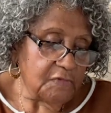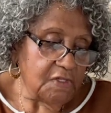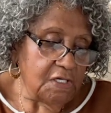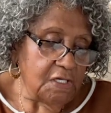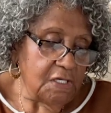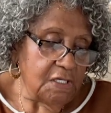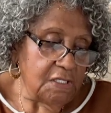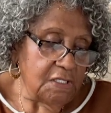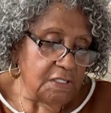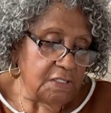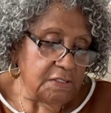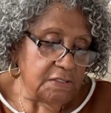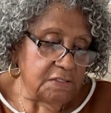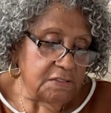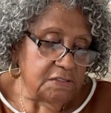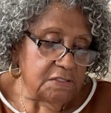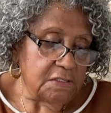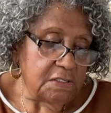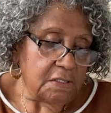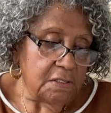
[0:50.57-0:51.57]

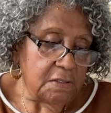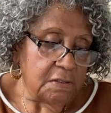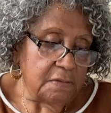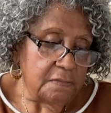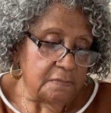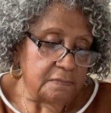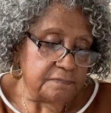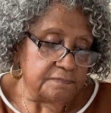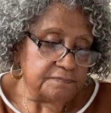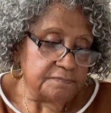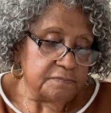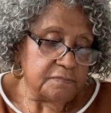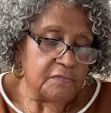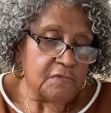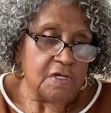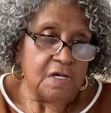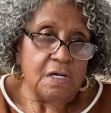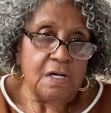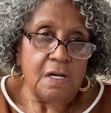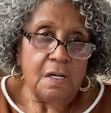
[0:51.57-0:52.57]
And
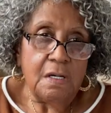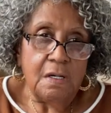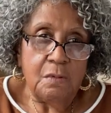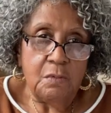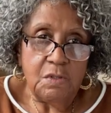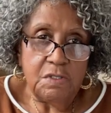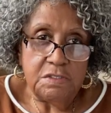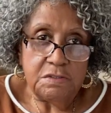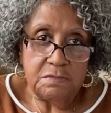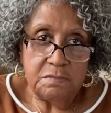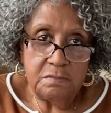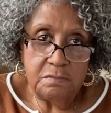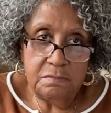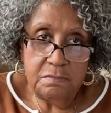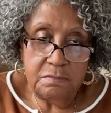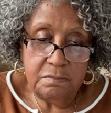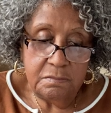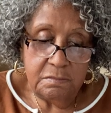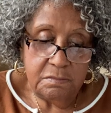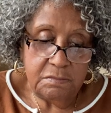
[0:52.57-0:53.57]
I want
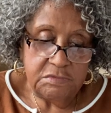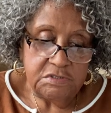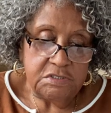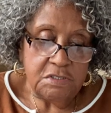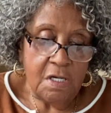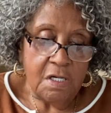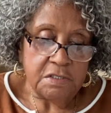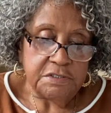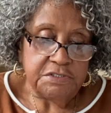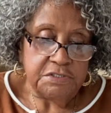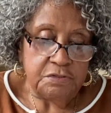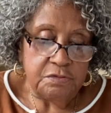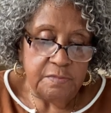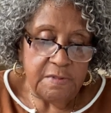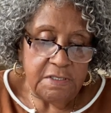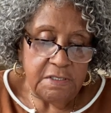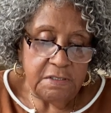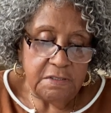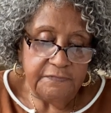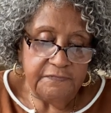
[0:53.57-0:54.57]
to talk to you
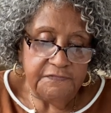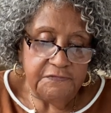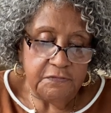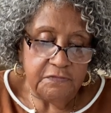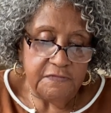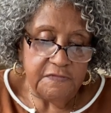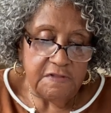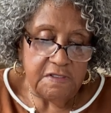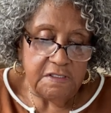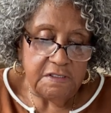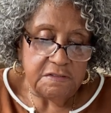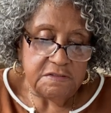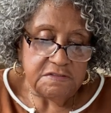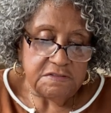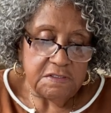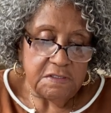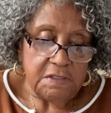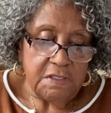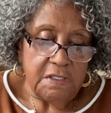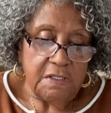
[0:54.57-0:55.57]
about a few
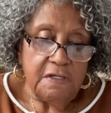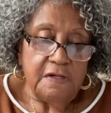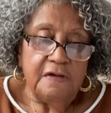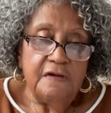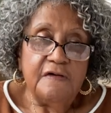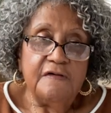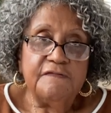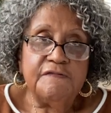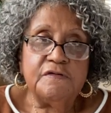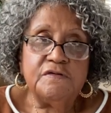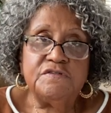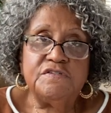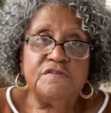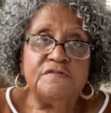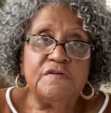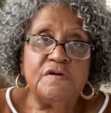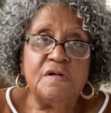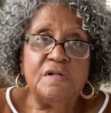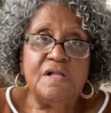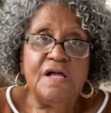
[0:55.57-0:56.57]
things. First
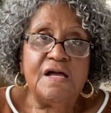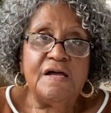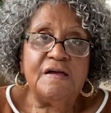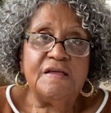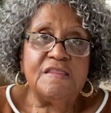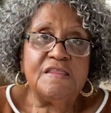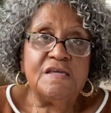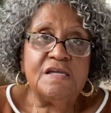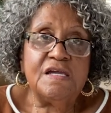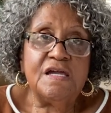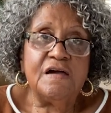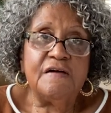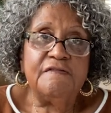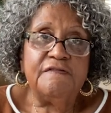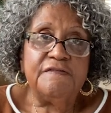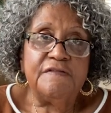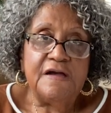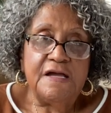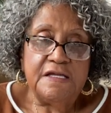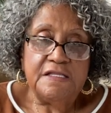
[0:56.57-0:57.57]
of all, I think I
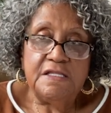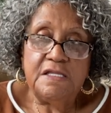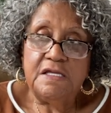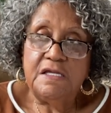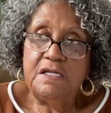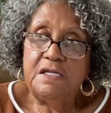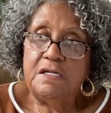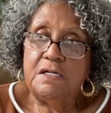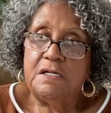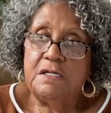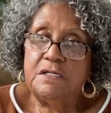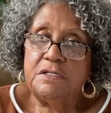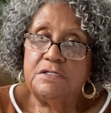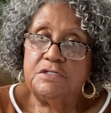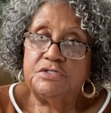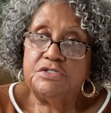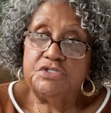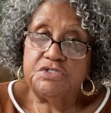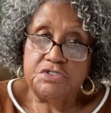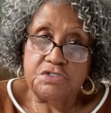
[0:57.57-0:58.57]
finally
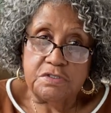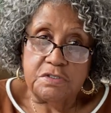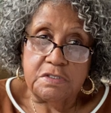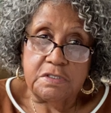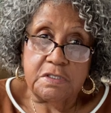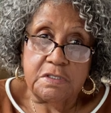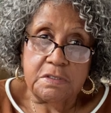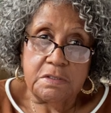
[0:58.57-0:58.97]
shown.